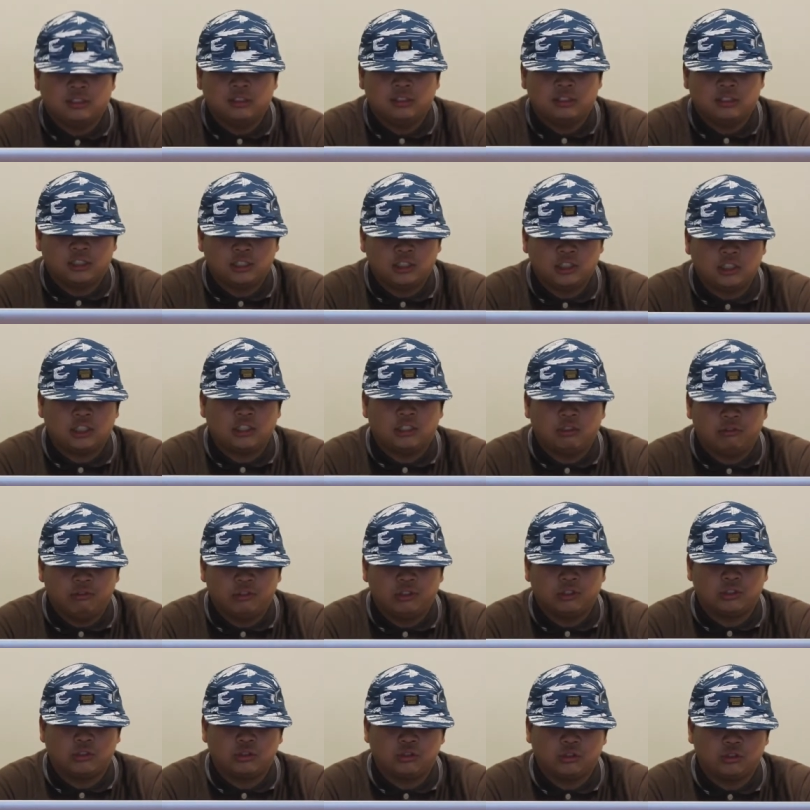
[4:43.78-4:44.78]
Such
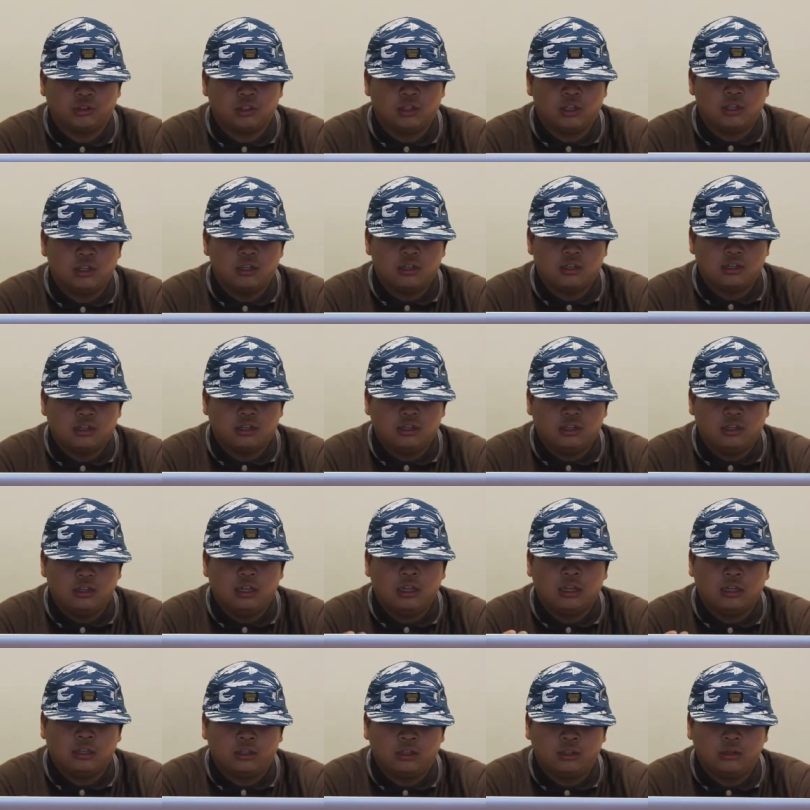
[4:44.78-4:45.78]
individuals
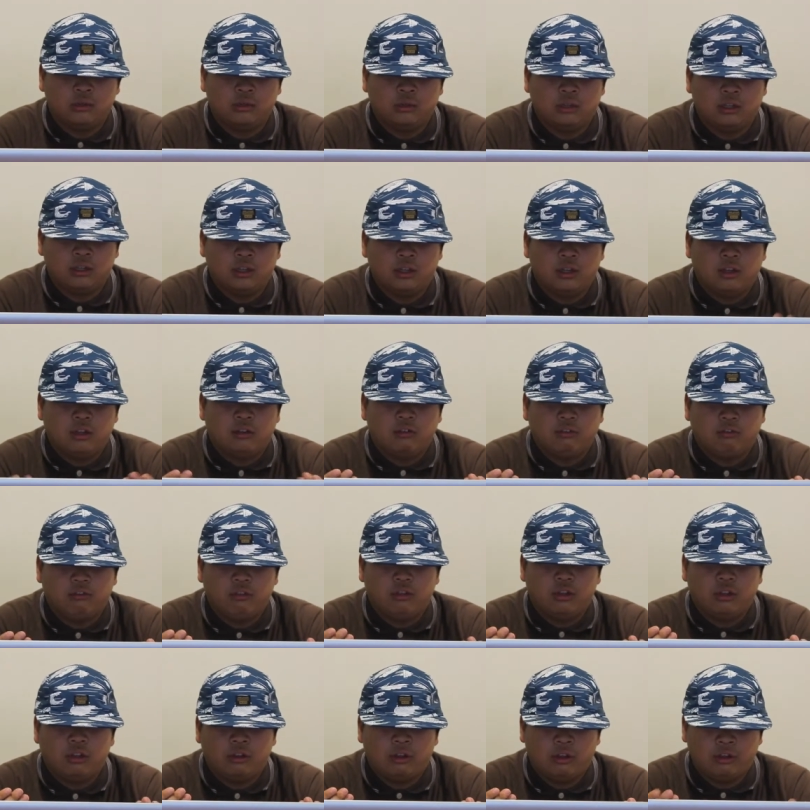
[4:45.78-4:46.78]
include
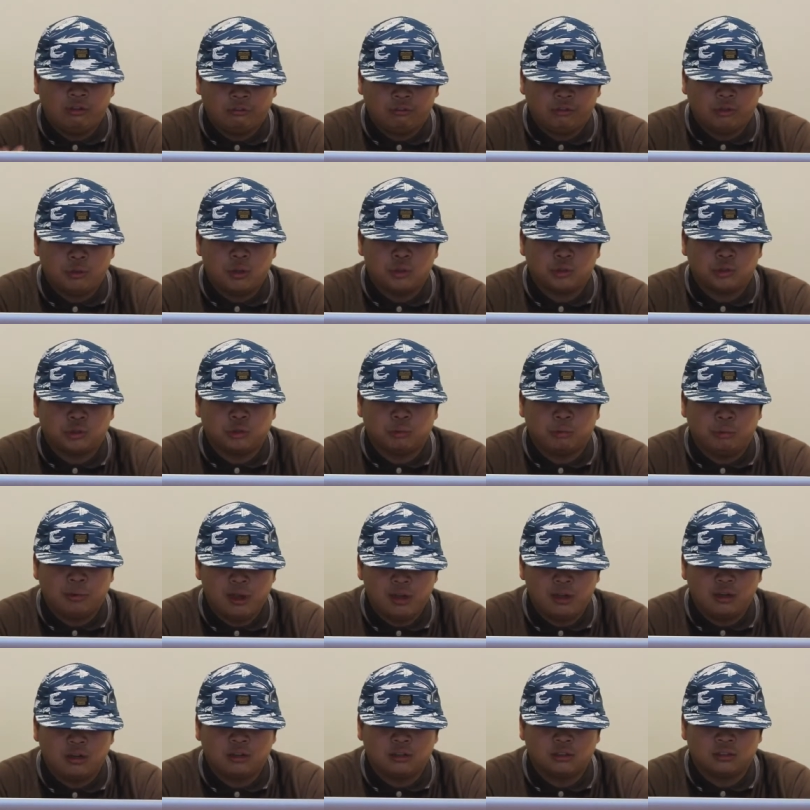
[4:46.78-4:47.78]
influential
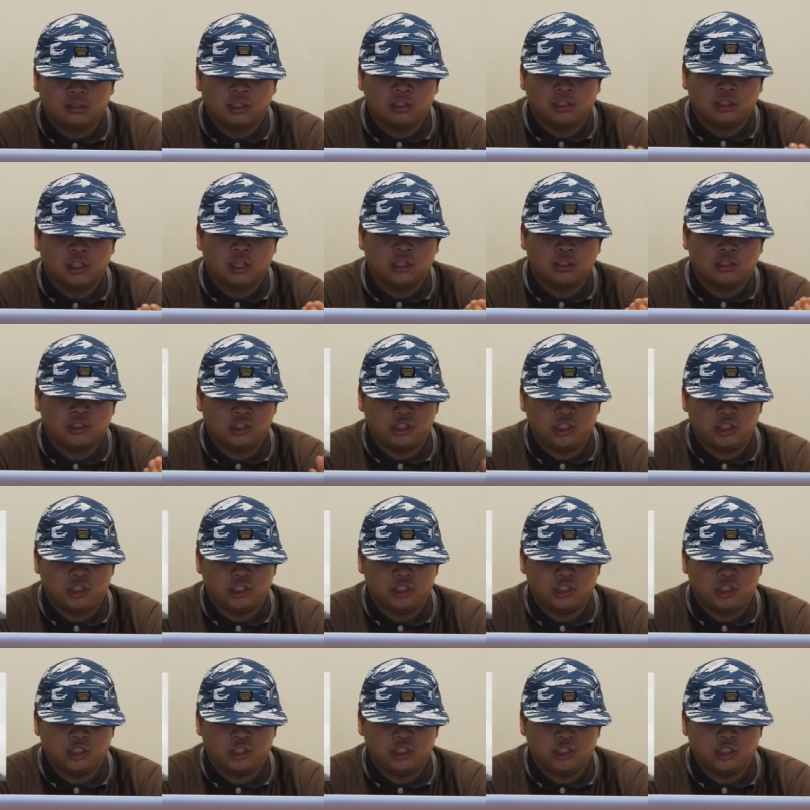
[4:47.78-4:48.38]
bankers such as